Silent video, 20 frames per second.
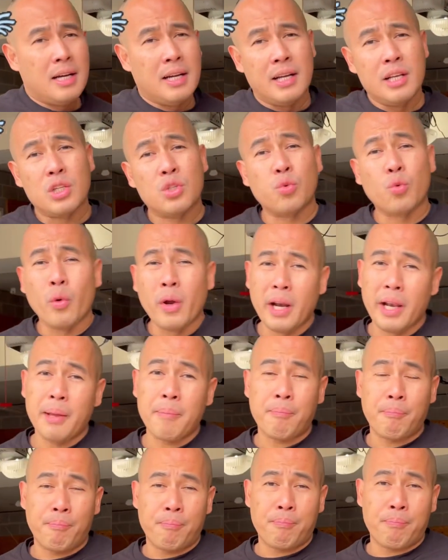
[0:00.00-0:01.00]
is really
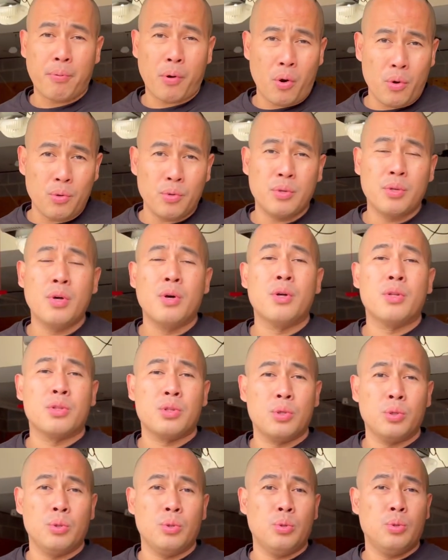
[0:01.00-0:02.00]
prone
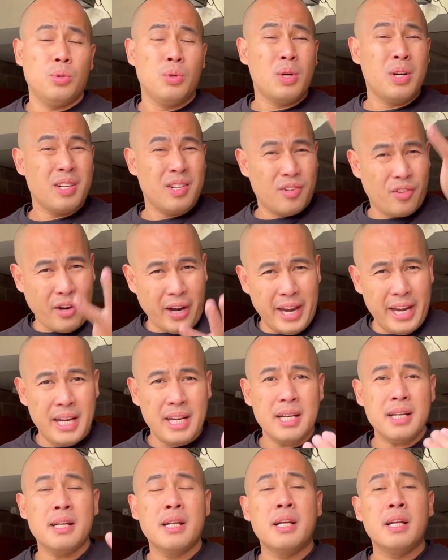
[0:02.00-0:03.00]
to
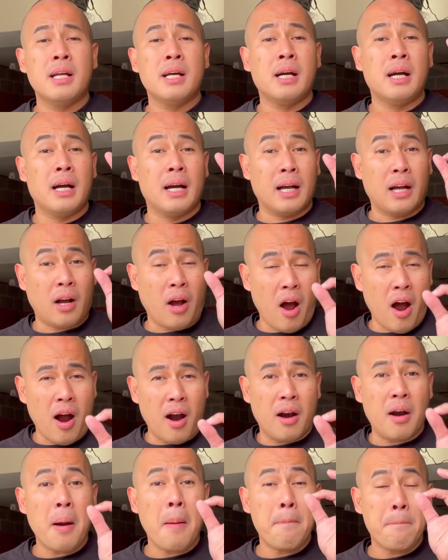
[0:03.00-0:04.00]
drain
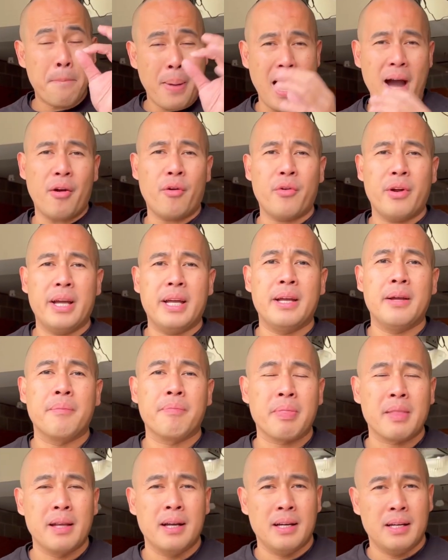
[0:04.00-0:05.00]
car battery.
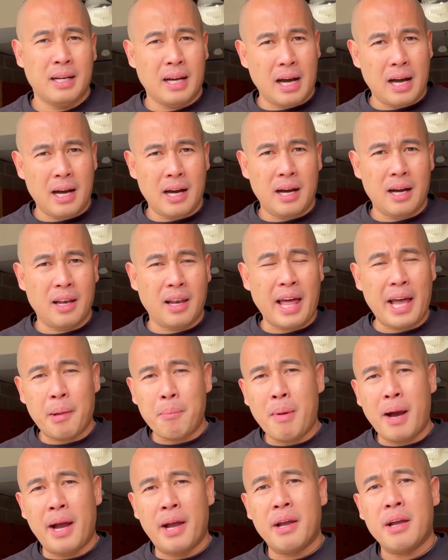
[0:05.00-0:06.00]
Uh, like
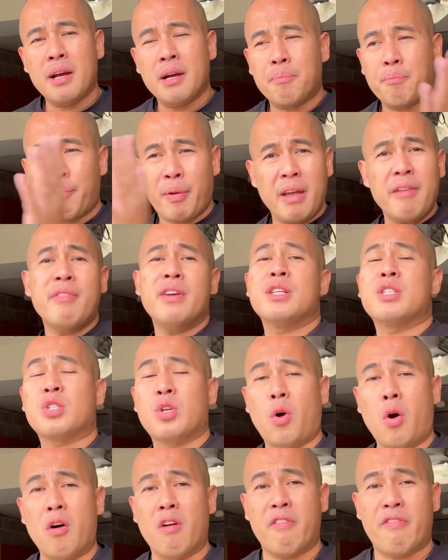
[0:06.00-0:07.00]
my previous
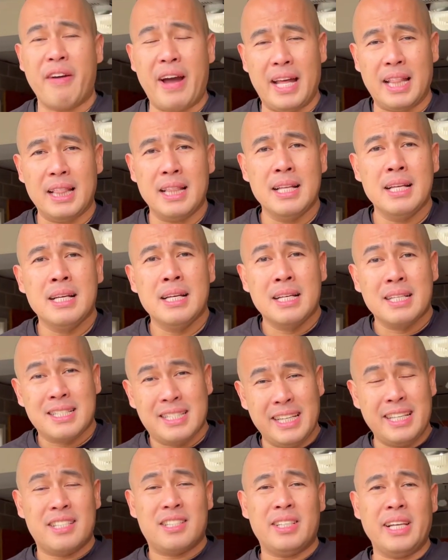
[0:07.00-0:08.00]
Corvette
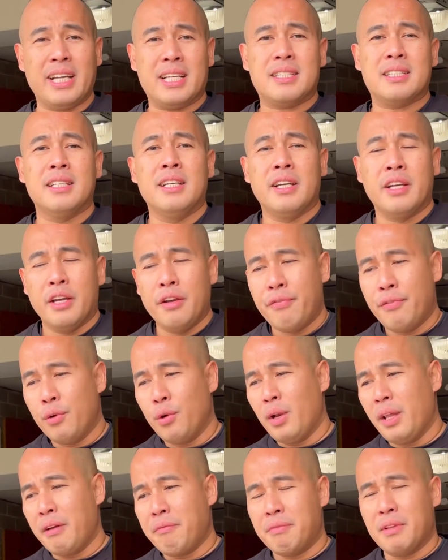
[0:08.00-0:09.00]
C6, if you
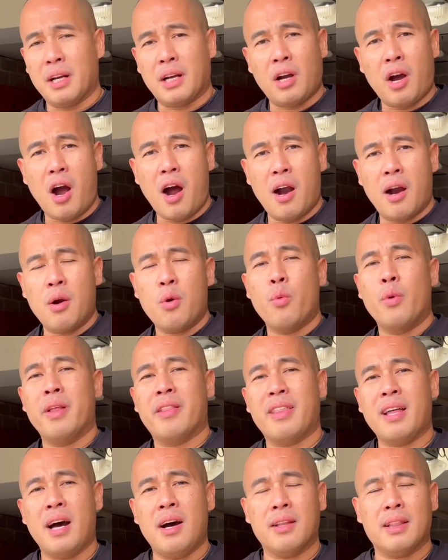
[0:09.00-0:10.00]
leave the car
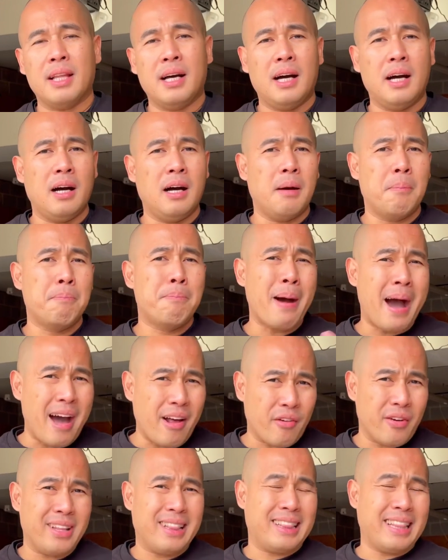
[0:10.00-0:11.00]
without a
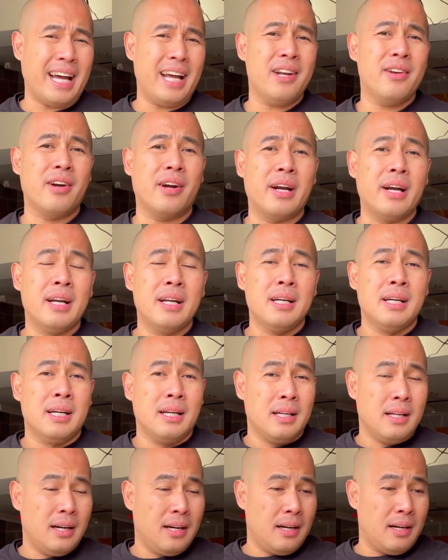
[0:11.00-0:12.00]
battery tender,
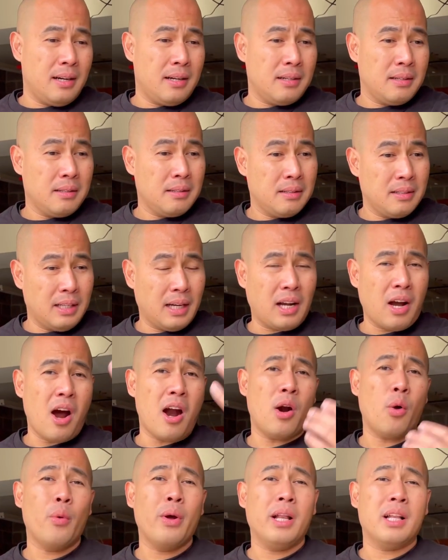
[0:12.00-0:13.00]
uh, the
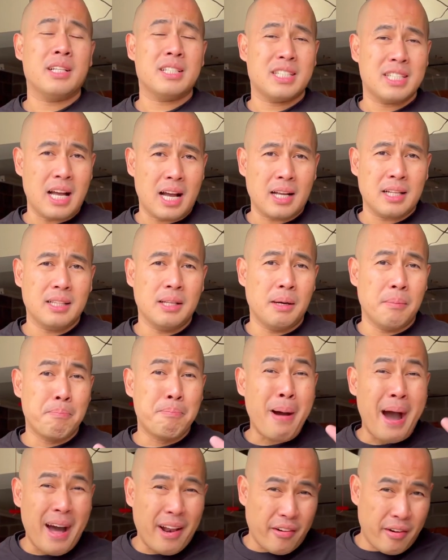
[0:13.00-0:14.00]
car will suck the
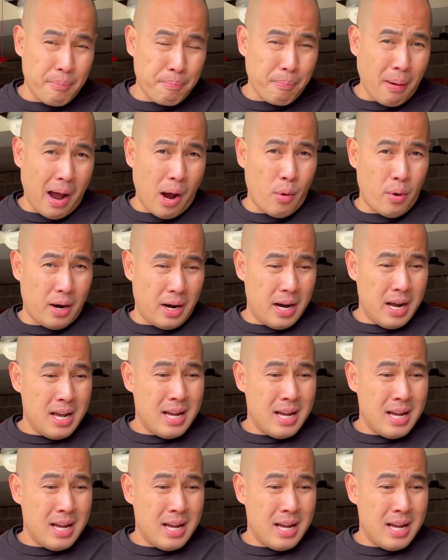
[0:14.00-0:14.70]
battery power